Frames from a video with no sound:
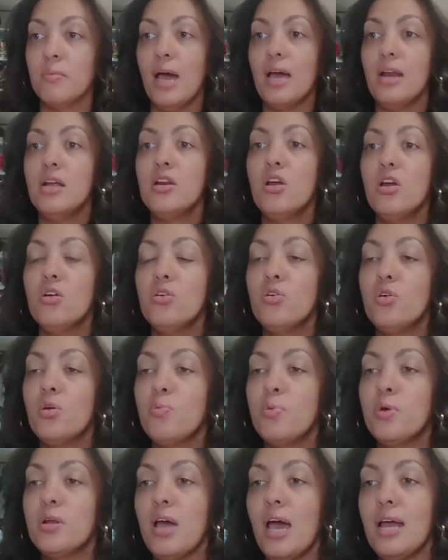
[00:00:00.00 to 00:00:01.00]
I didn't know you could
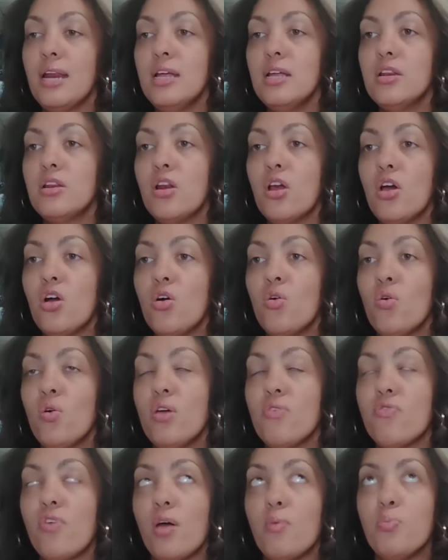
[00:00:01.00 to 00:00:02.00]
put it. I didn't know
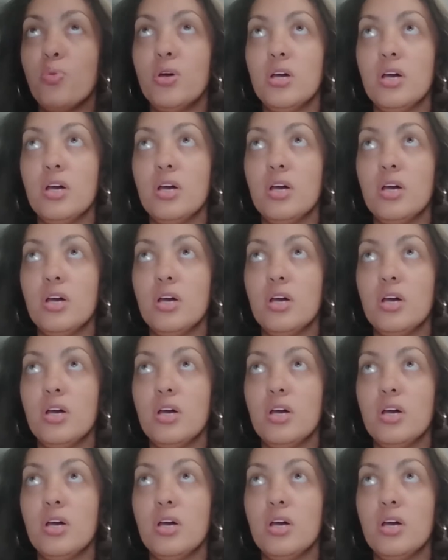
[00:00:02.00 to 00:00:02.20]
if I put